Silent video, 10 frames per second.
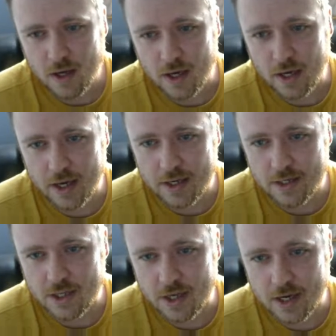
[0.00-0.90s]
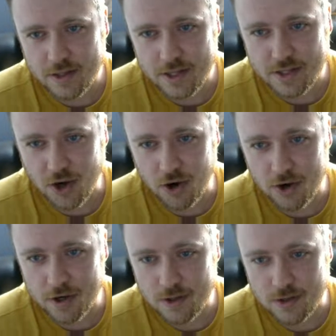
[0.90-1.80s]
And this
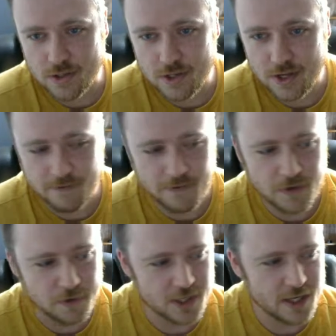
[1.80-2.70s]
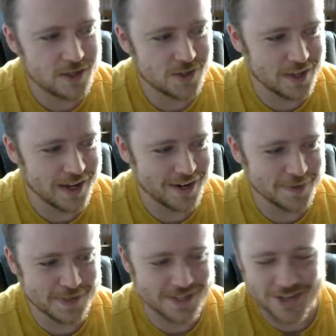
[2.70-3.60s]
art looked infusey, so that
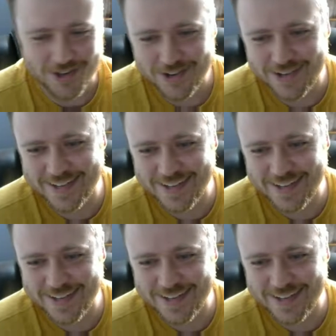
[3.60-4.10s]
helped too.